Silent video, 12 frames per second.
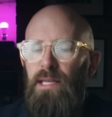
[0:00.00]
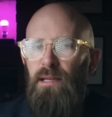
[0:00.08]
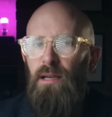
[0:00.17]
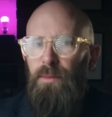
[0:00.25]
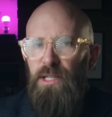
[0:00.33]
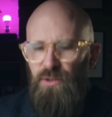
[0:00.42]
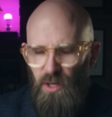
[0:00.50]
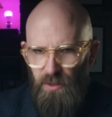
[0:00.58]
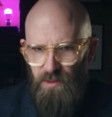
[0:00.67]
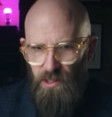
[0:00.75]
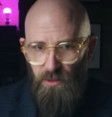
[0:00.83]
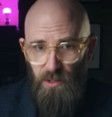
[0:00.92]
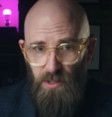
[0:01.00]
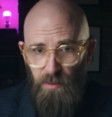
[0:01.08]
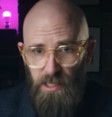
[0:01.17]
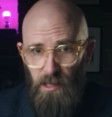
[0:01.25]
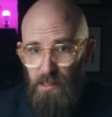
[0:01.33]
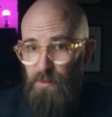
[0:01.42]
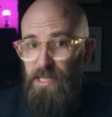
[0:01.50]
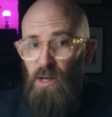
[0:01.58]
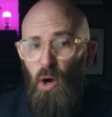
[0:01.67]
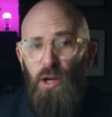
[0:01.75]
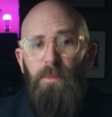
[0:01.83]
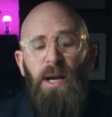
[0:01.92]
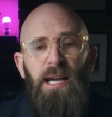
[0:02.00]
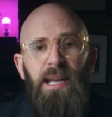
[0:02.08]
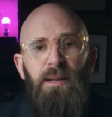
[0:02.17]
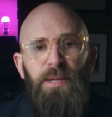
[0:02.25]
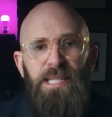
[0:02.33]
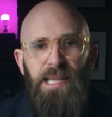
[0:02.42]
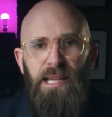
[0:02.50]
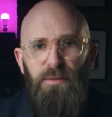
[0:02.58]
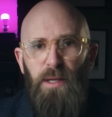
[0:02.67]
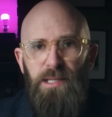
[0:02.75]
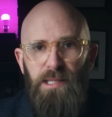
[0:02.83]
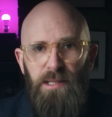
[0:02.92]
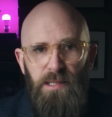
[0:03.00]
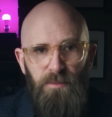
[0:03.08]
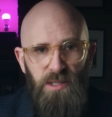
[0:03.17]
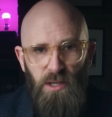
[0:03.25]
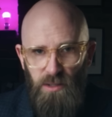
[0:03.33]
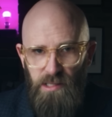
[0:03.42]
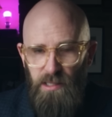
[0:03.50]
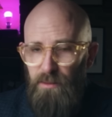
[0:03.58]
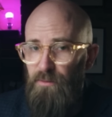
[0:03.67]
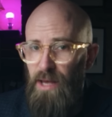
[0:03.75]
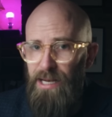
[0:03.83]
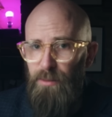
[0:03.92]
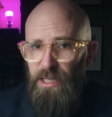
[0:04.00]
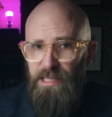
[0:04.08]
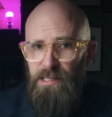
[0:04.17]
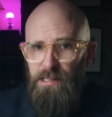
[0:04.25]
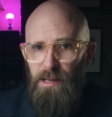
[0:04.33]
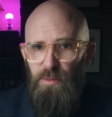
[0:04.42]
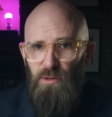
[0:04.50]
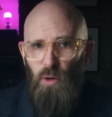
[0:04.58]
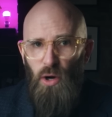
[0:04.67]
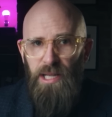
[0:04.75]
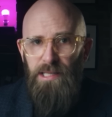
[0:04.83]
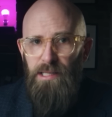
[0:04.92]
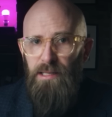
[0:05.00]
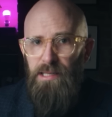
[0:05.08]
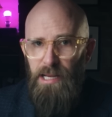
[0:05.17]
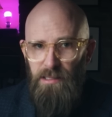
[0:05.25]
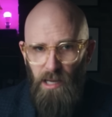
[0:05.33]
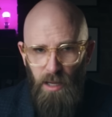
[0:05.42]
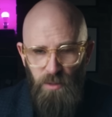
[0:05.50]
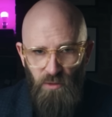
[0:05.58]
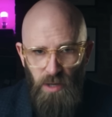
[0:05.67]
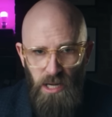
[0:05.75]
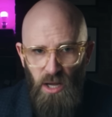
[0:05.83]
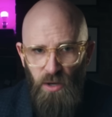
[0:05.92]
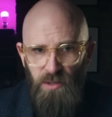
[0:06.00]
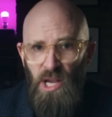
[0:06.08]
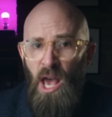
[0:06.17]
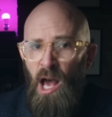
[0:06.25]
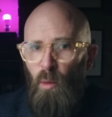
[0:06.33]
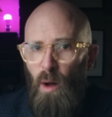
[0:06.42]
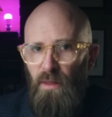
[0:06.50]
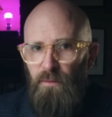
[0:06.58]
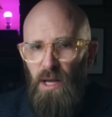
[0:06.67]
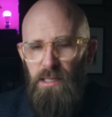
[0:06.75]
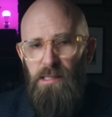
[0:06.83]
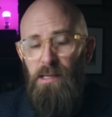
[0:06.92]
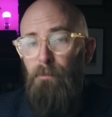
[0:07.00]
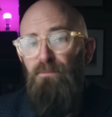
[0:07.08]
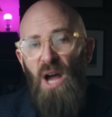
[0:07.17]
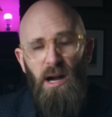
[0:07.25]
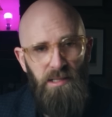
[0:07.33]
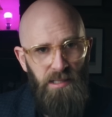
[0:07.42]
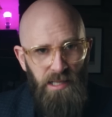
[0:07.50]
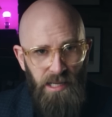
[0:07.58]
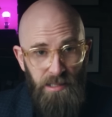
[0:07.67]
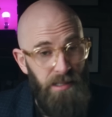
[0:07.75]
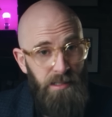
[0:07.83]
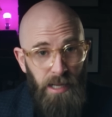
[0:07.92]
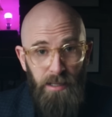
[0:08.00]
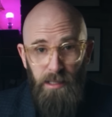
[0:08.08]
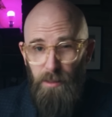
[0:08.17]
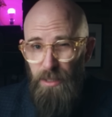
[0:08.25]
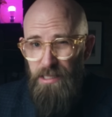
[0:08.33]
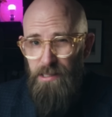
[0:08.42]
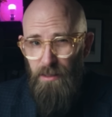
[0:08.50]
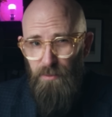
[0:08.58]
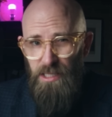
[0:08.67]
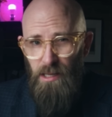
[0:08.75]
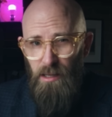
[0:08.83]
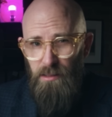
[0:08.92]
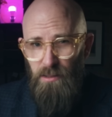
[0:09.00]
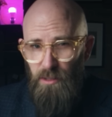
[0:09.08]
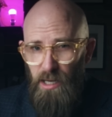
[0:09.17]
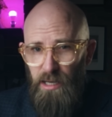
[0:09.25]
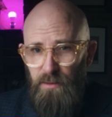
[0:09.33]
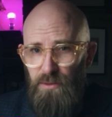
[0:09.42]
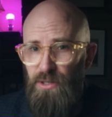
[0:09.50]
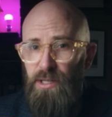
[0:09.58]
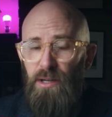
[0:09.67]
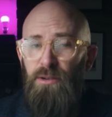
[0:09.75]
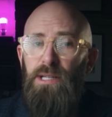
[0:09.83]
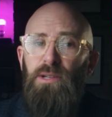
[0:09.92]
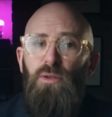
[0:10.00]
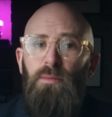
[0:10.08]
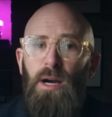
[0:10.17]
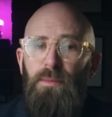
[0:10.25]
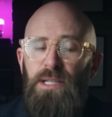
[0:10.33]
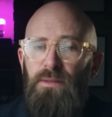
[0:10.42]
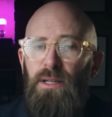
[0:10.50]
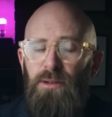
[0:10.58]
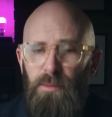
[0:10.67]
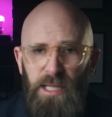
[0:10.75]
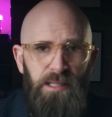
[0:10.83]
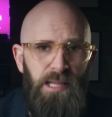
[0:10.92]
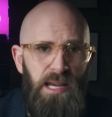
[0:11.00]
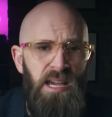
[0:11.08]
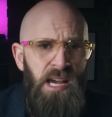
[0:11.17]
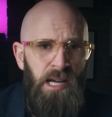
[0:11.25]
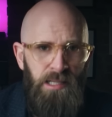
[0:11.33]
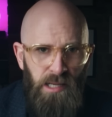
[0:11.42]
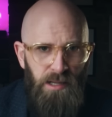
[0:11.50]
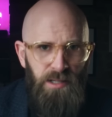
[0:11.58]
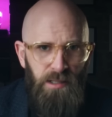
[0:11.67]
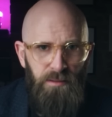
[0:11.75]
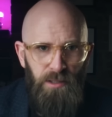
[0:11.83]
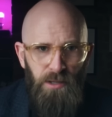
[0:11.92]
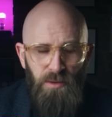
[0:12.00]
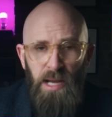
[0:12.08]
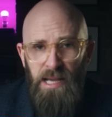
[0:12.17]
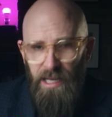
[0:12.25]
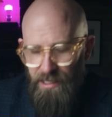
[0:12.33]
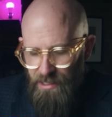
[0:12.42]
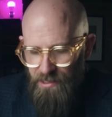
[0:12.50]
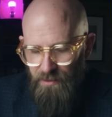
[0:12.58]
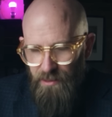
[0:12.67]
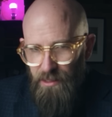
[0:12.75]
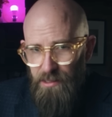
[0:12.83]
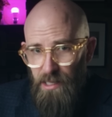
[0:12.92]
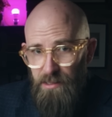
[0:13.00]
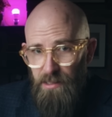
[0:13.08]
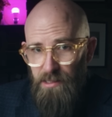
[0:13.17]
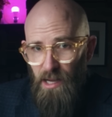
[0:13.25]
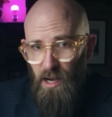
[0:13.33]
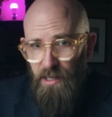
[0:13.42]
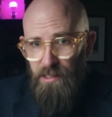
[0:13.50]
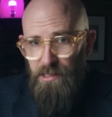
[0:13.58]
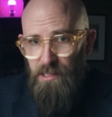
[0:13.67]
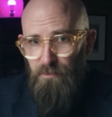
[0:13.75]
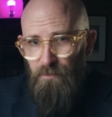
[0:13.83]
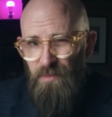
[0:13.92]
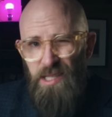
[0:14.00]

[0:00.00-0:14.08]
The incoming drones and cruise missiles are meant to occupy an enemy's air defense systems, costing them valuable interceptor rockets that take time to reload, while the faster, harder to hit, and deadlier ballistic missiles arrive during a critical moment of vulnerability, surging through and hitting the intended targets.